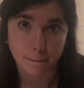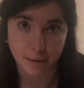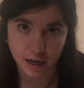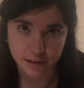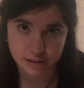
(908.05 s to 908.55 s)

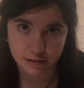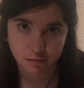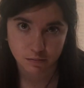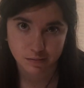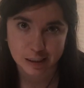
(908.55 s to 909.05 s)
but
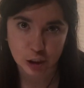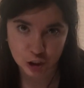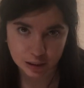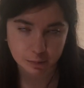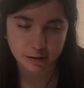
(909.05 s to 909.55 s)

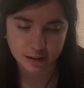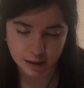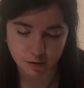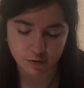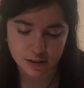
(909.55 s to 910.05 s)
she
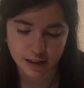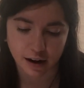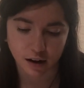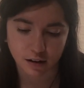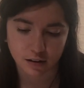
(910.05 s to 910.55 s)
believed that